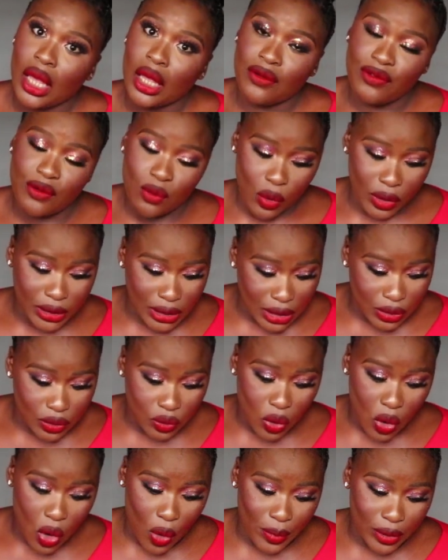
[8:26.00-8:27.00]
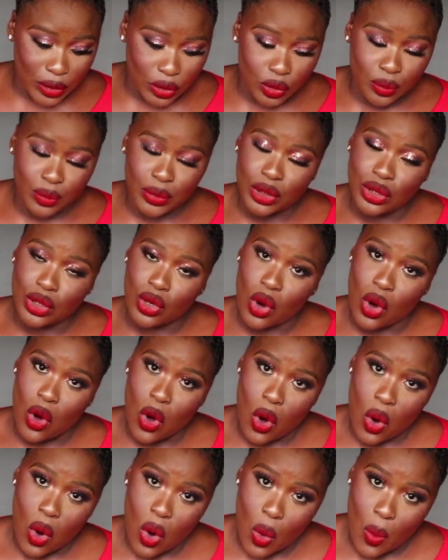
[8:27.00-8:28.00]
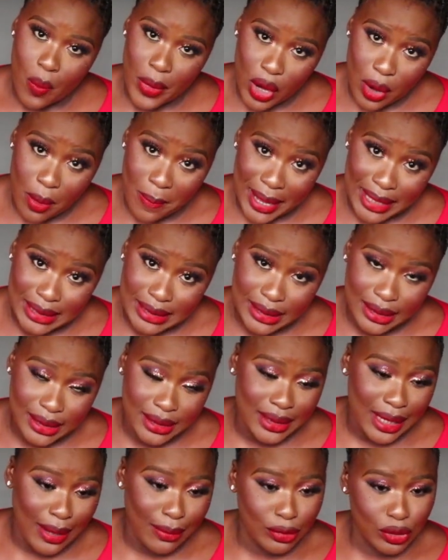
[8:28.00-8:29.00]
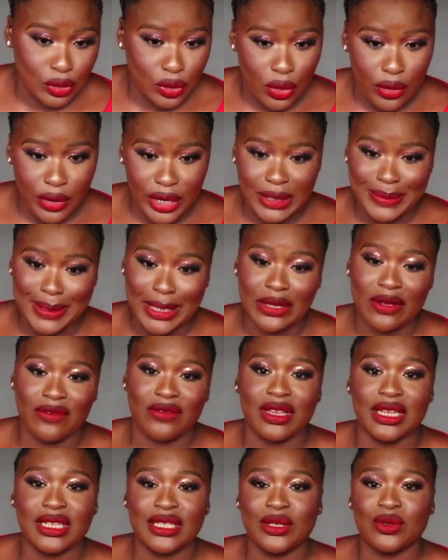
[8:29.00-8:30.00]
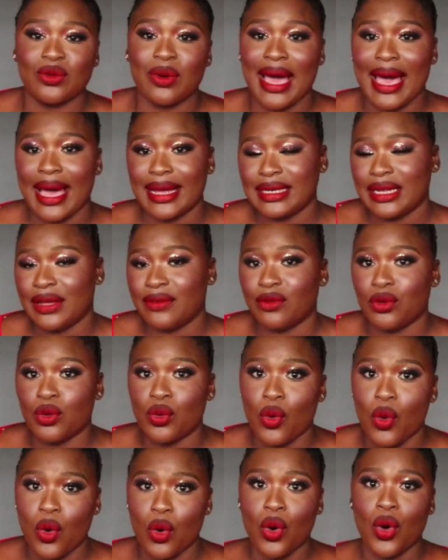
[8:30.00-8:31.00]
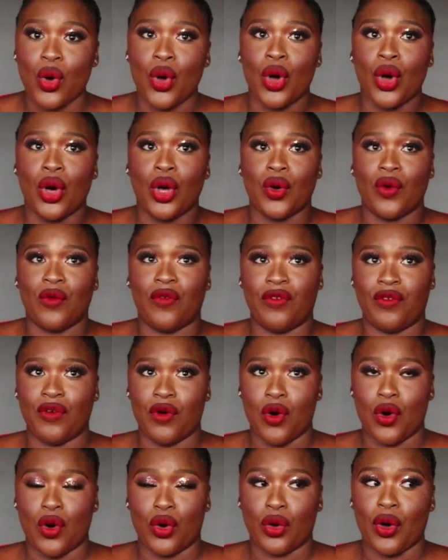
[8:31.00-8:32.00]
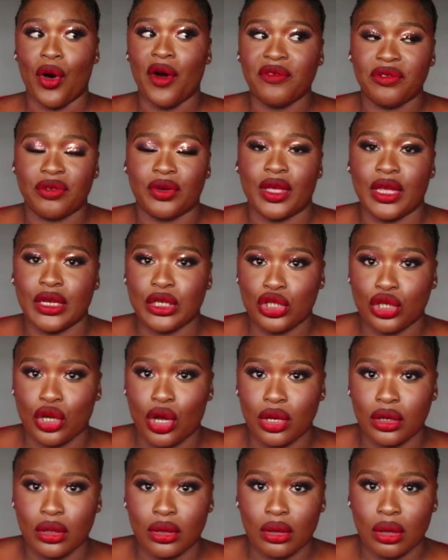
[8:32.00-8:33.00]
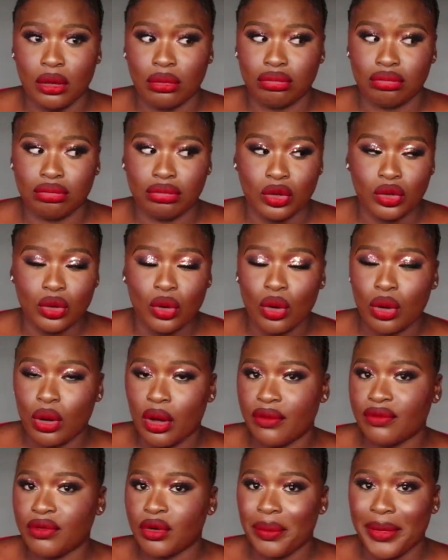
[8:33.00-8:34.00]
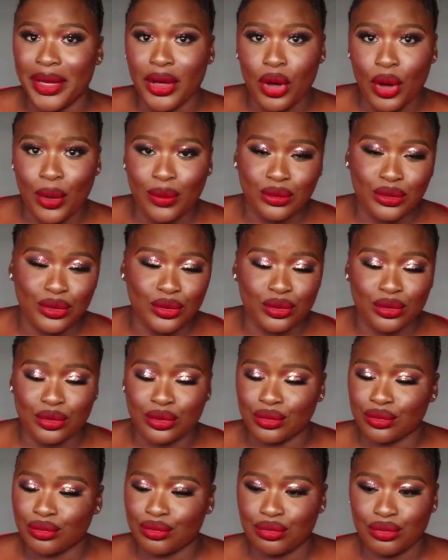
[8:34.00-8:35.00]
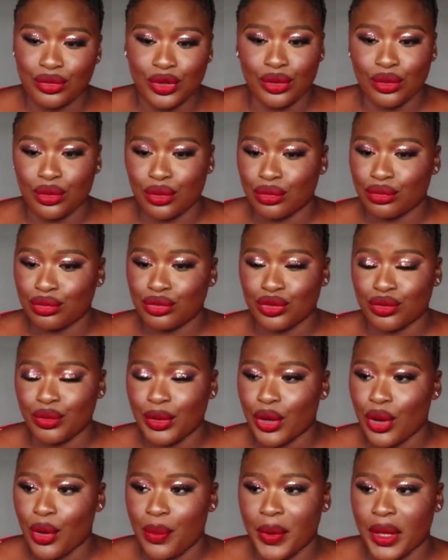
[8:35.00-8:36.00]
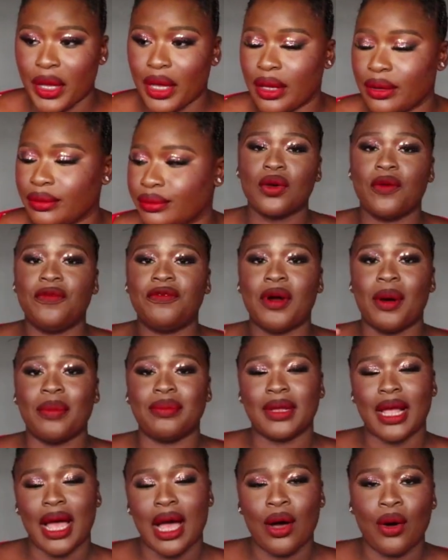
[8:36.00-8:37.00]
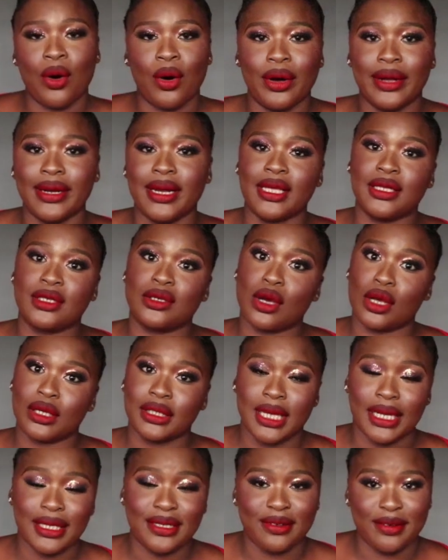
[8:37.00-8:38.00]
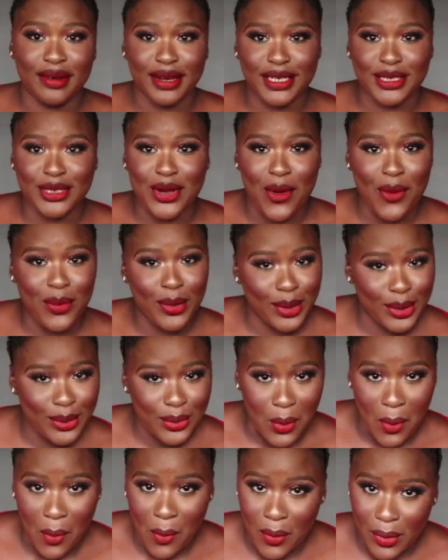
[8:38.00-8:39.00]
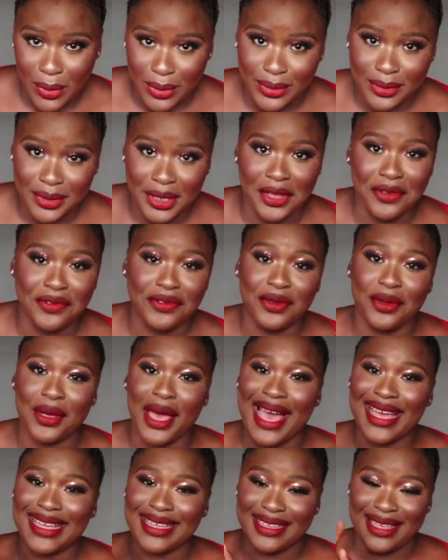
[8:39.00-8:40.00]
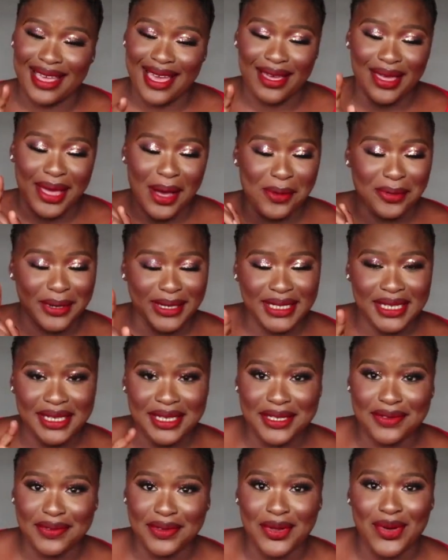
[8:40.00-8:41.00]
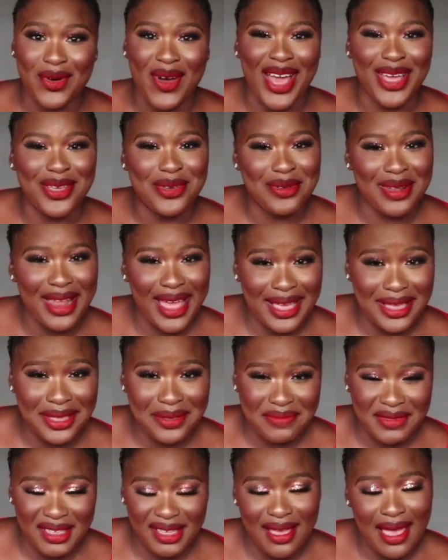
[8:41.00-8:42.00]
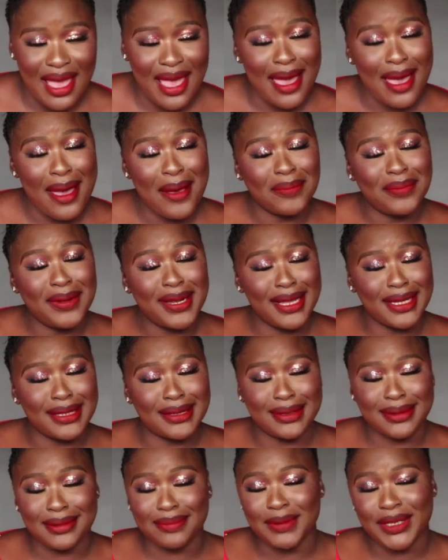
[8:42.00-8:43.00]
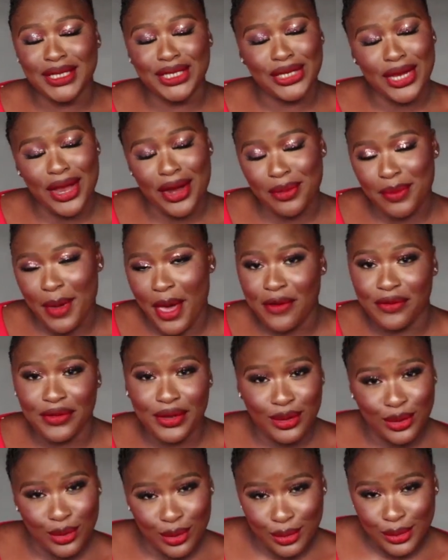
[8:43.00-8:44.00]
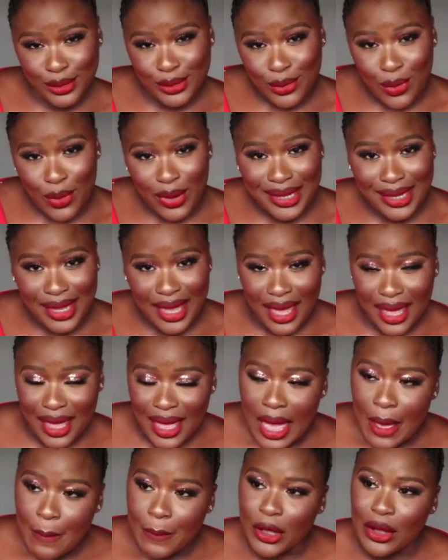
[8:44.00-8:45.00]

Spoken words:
If you wanted to call me to be your makeup artist, I'm sorry. It's part of the reason why I didn't even go for convocation, you know, convo makeup, to, you know, do makeup again. So from now on, it's content creation 101. If you are here, you're watching this video and you like me, please be sharing my videos, okay?